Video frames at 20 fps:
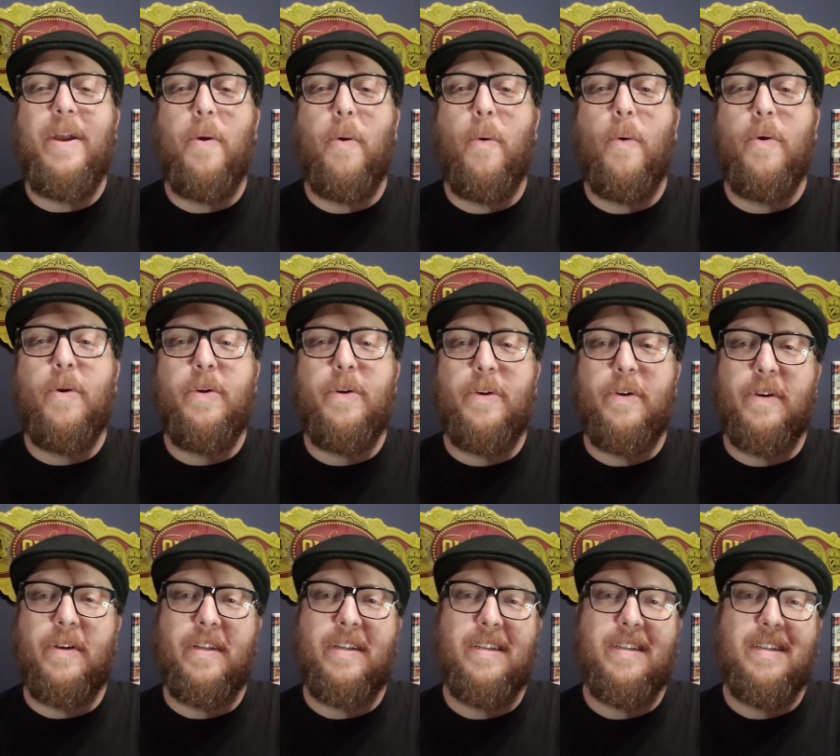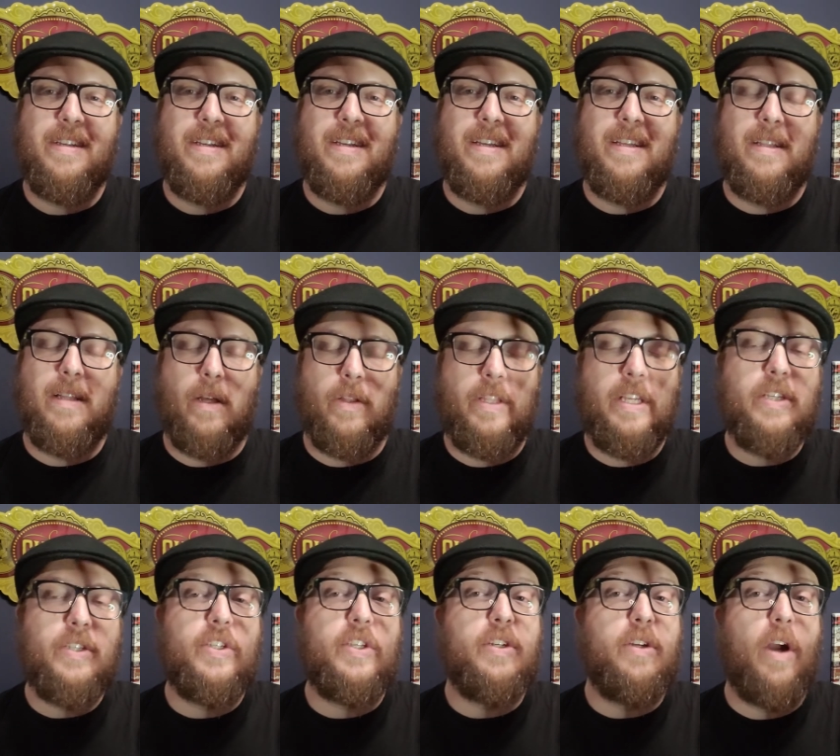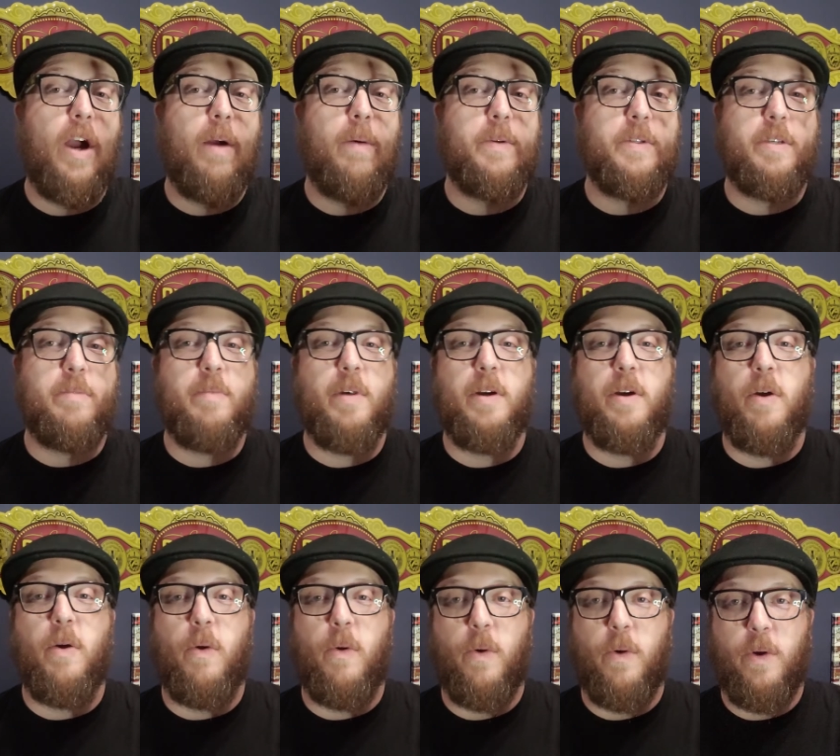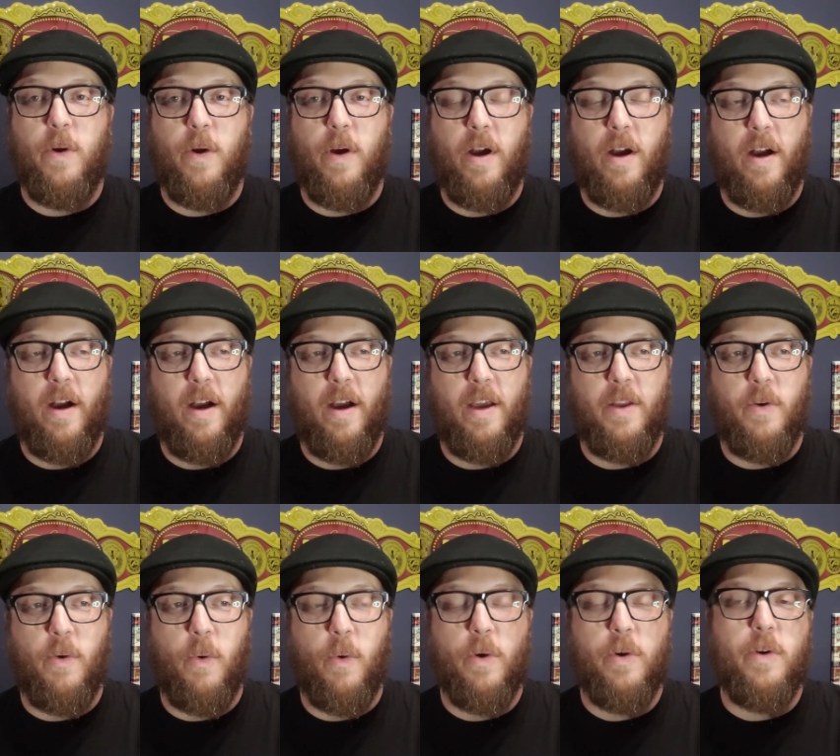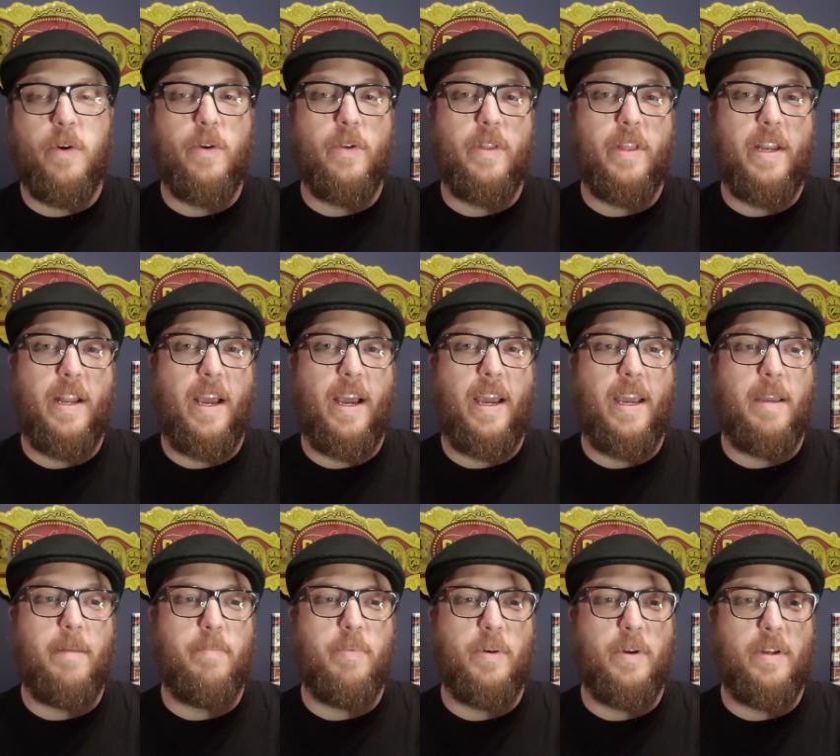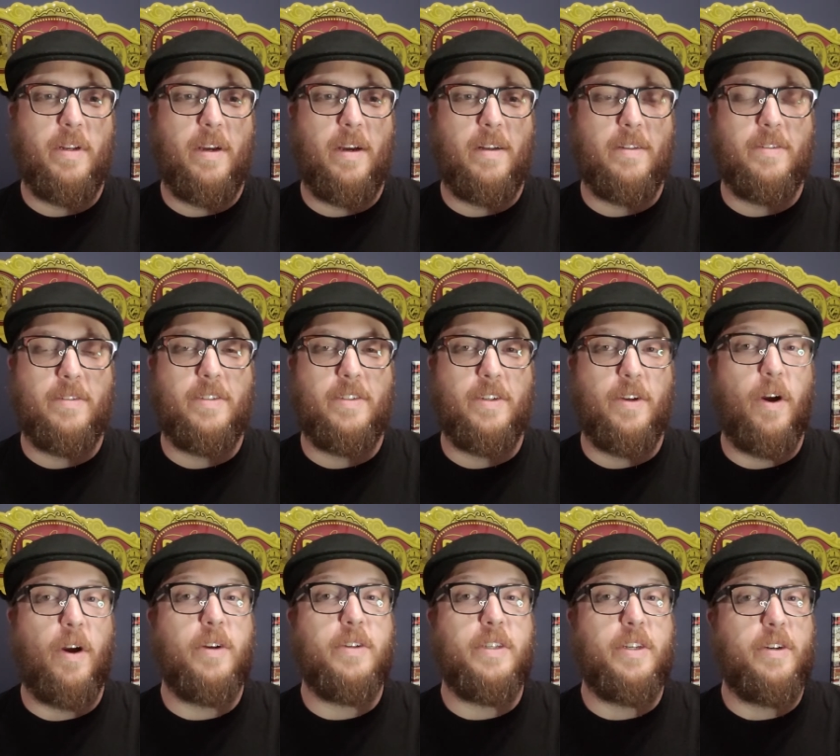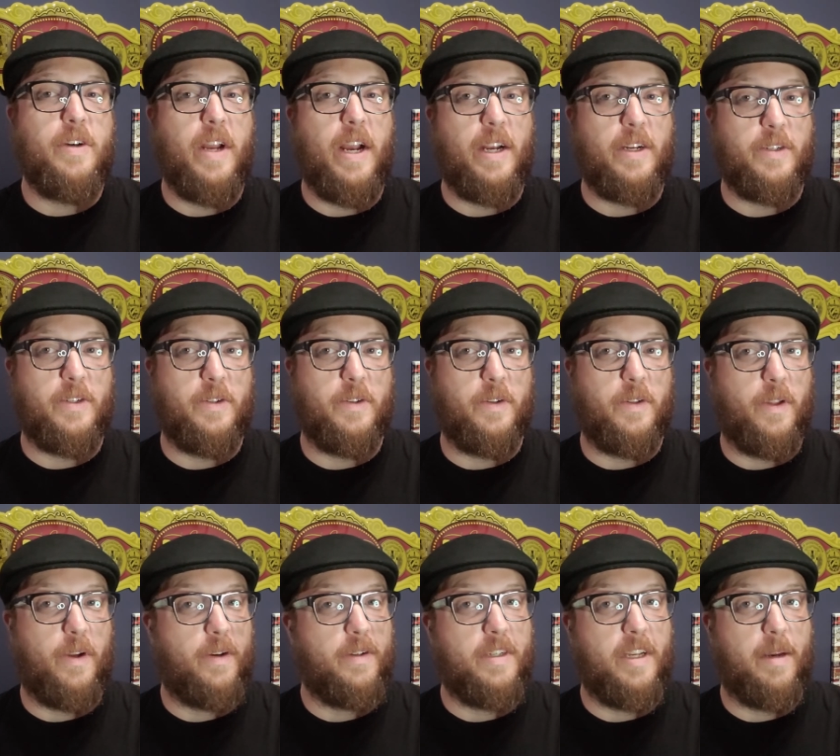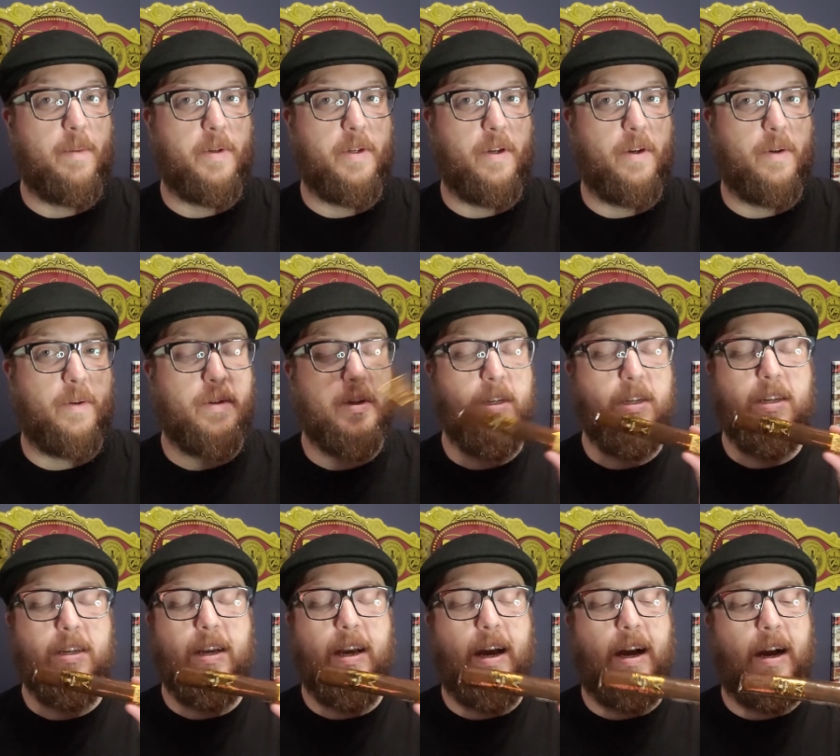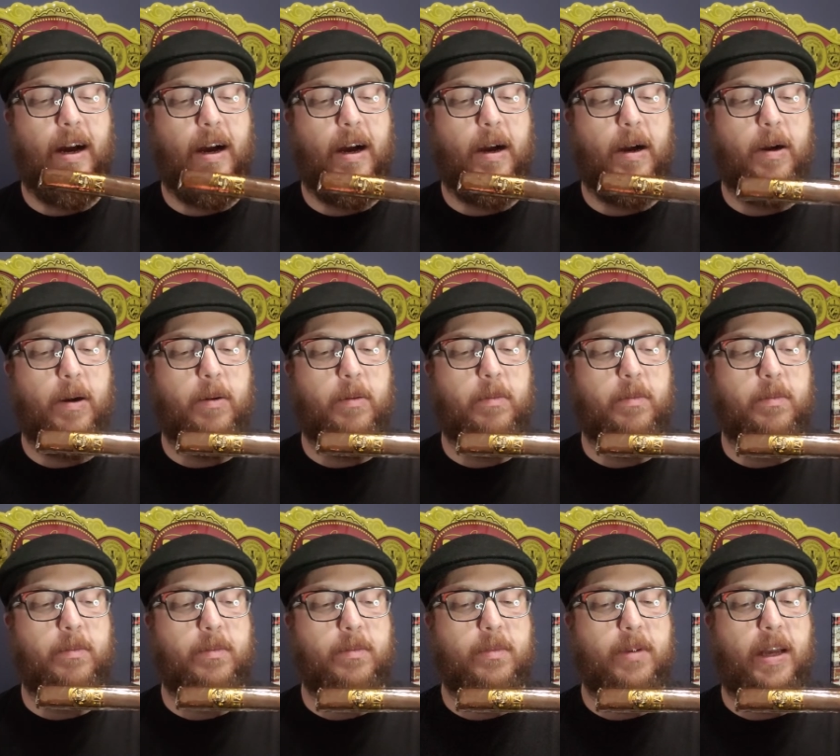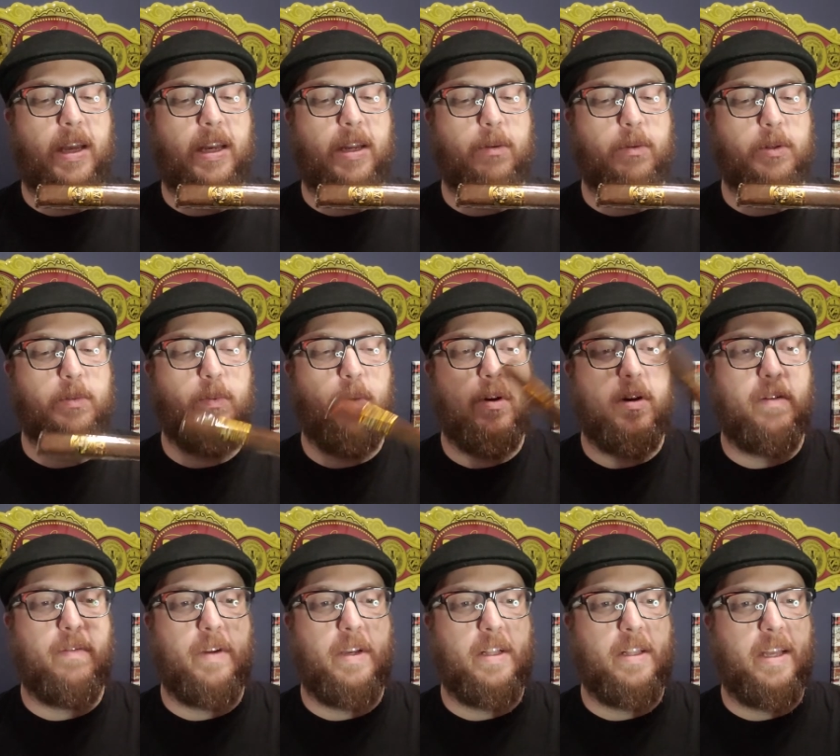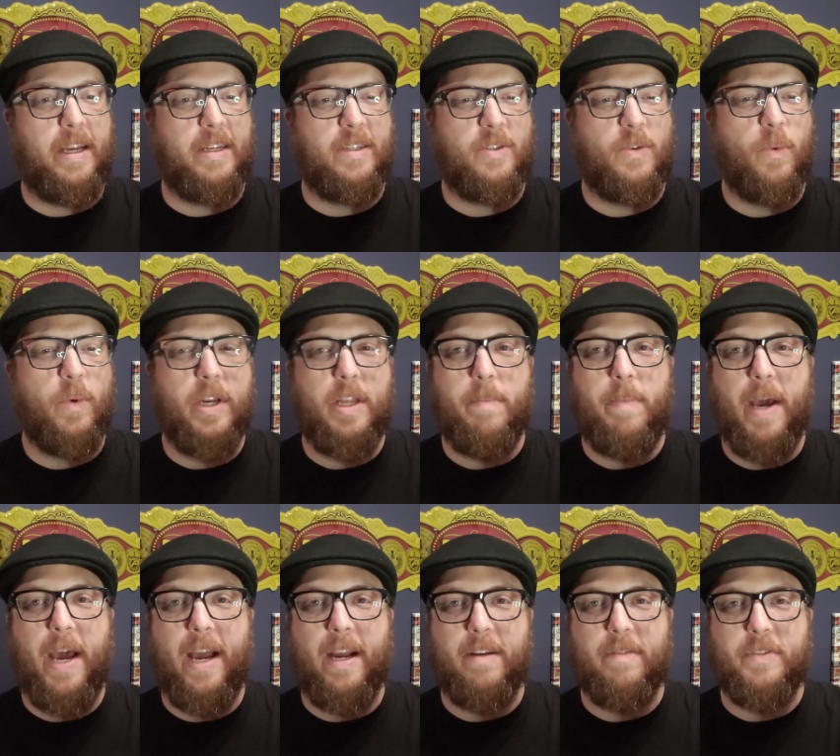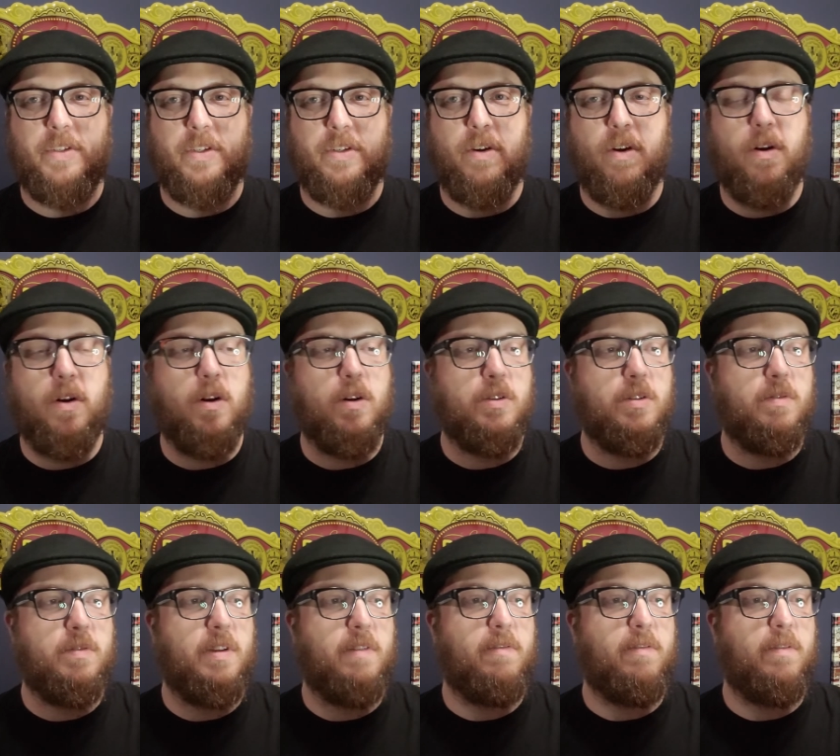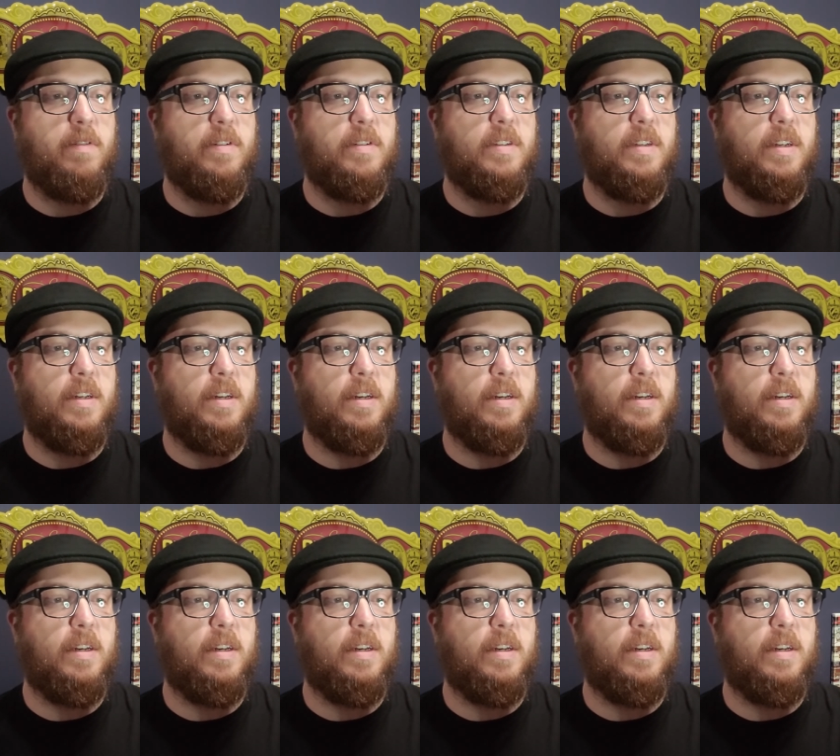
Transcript: ordered, this cigar was among an order that I put on Cigars International a long time ago. And it was part of a 20 pack of cigars of different